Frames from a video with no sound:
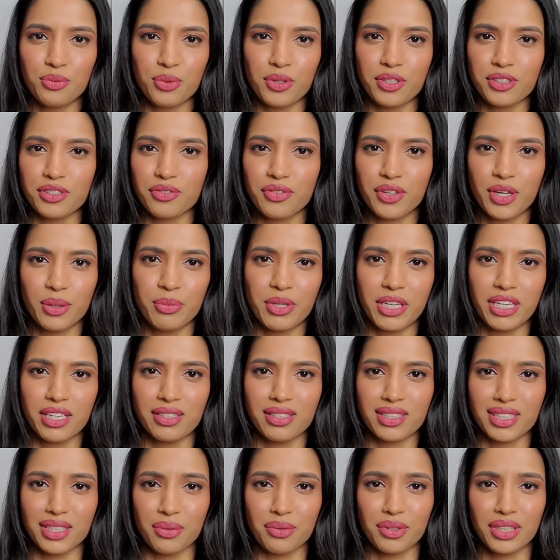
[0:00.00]
first of all,
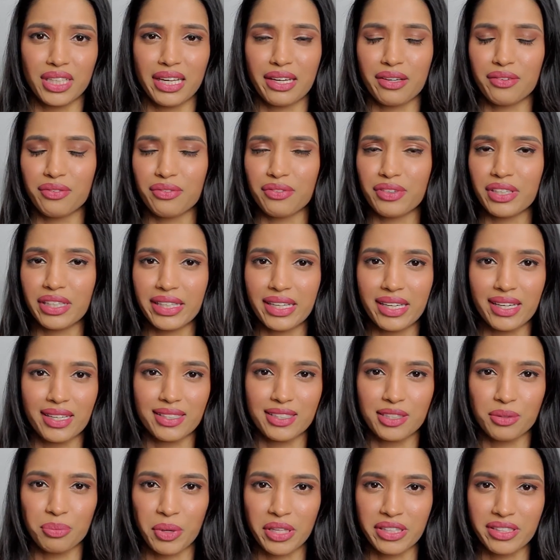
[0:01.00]
because they were like really
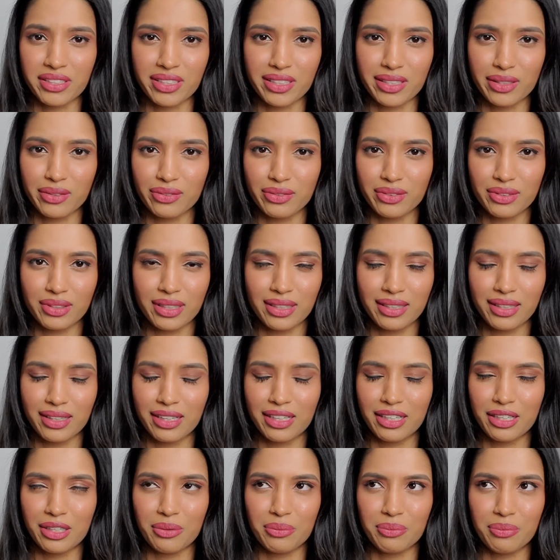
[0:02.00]
expensive
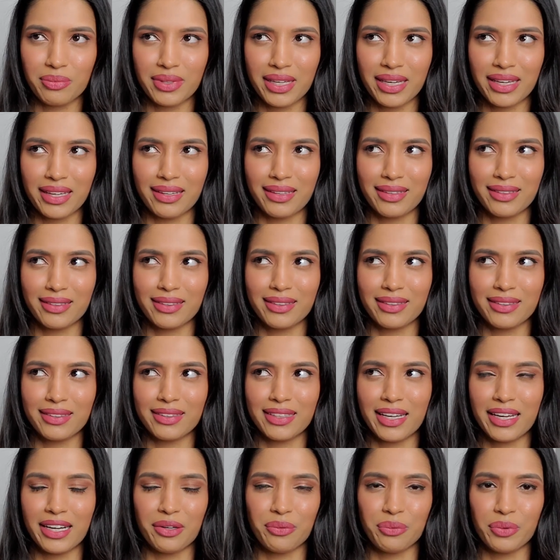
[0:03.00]
and
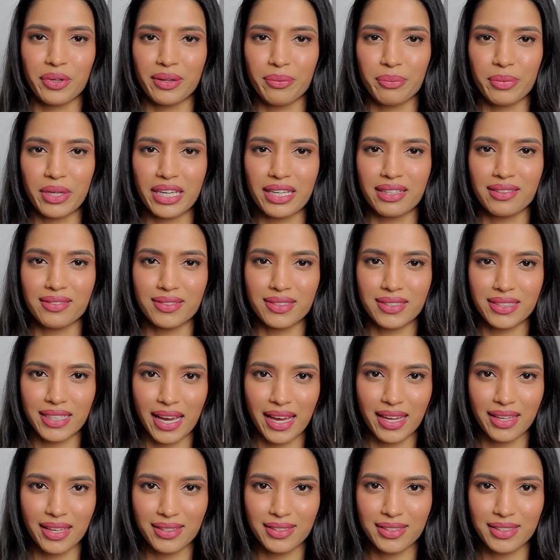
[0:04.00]
I didn't want to be in
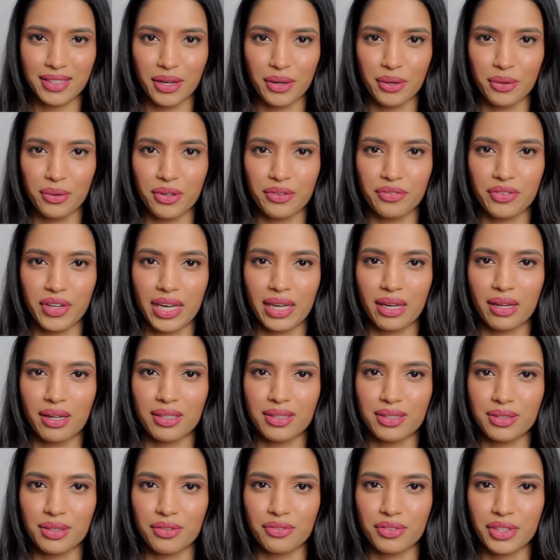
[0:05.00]
debt, so if I got
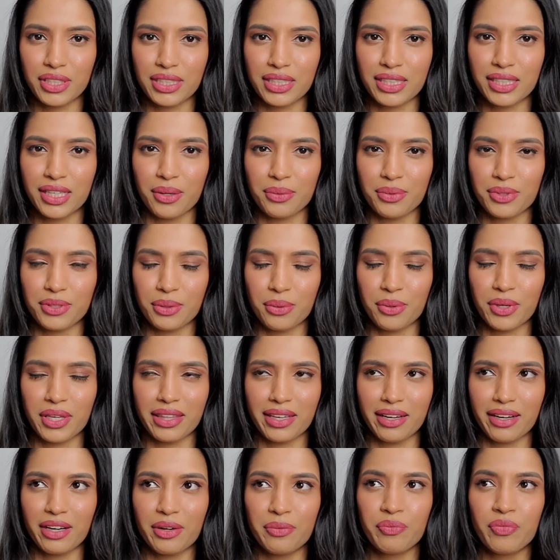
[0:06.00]
into FIT, I was going
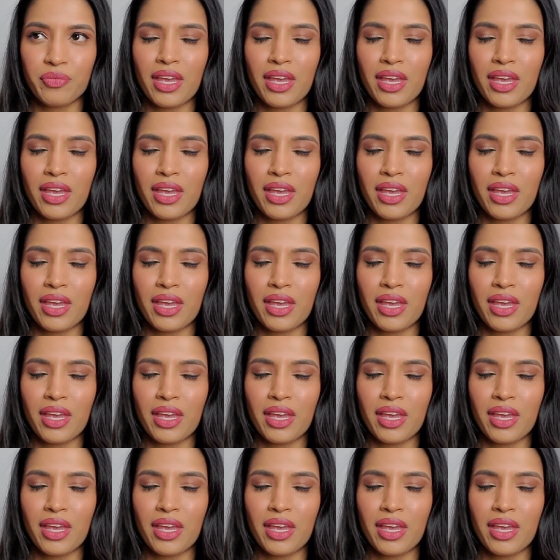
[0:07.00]
there.